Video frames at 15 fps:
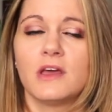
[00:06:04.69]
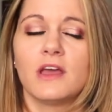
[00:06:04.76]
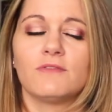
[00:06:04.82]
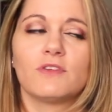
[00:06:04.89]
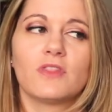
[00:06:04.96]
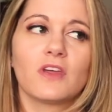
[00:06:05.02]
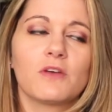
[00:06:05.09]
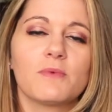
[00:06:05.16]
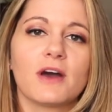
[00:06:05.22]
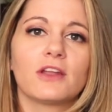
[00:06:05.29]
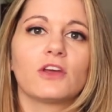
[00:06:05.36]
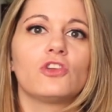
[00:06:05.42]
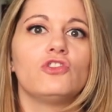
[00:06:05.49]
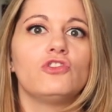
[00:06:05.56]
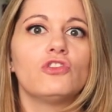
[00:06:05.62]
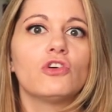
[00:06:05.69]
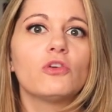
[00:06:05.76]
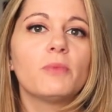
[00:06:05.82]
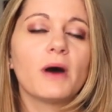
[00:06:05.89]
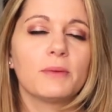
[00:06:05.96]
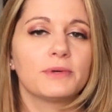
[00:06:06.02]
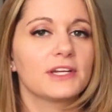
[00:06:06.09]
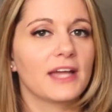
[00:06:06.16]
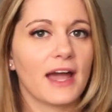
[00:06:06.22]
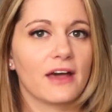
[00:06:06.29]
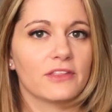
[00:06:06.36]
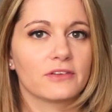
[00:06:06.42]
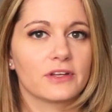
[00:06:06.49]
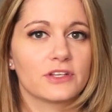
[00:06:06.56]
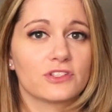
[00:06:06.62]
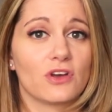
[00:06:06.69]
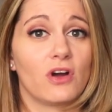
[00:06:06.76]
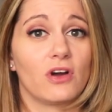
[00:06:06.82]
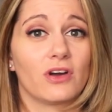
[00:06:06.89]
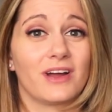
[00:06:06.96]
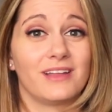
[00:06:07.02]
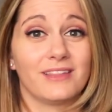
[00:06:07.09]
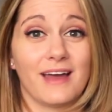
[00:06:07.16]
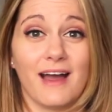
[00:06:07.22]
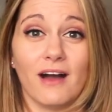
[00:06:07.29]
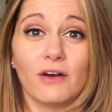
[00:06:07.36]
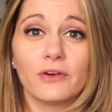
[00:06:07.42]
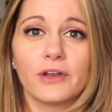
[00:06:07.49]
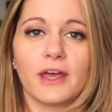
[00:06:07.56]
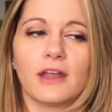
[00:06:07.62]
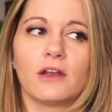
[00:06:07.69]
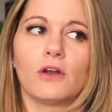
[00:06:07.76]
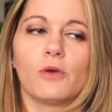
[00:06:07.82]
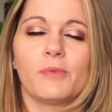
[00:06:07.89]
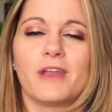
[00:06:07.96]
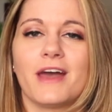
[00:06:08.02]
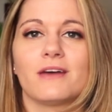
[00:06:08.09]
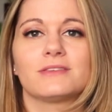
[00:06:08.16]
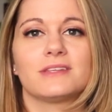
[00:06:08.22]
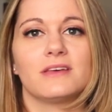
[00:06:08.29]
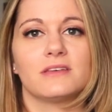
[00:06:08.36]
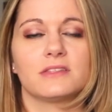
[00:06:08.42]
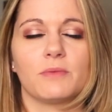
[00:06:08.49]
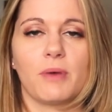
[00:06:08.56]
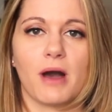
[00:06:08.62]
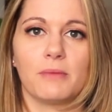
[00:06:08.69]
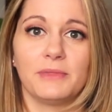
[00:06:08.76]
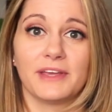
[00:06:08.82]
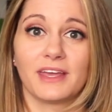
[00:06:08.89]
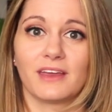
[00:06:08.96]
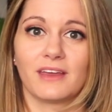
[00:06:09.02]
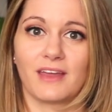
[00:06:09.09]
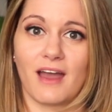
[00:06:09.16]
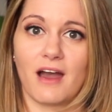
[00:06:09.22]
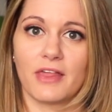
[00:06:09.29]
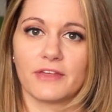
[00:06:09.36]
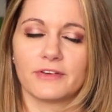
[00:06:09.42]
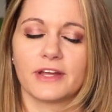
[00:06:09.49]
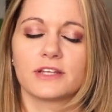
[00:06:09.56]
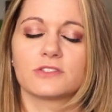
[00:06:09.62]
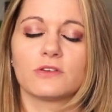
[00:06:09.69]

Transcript: If you think about it, no public gatherings are allowed, and an open house is a public gathering.